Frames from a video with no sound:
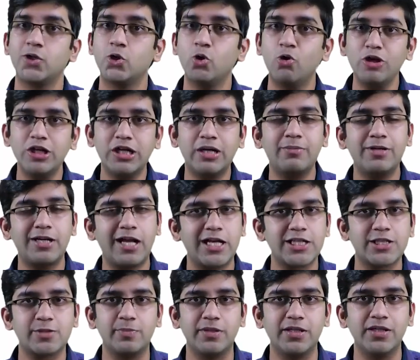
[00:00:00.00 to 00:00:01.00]
Don't come and
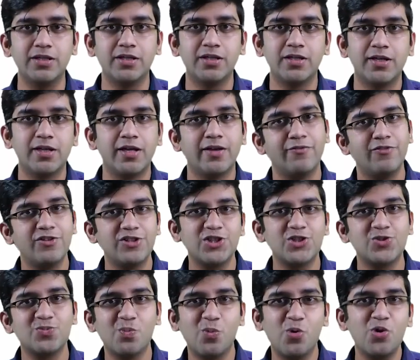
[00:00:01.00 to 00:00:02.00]
ask me which
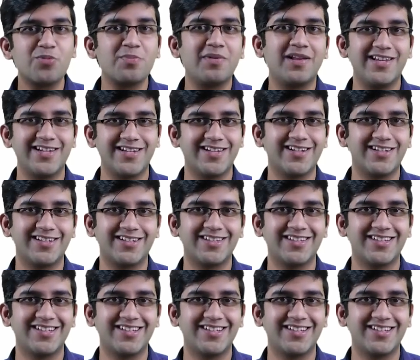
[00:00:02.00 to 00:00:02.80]
is more malignant.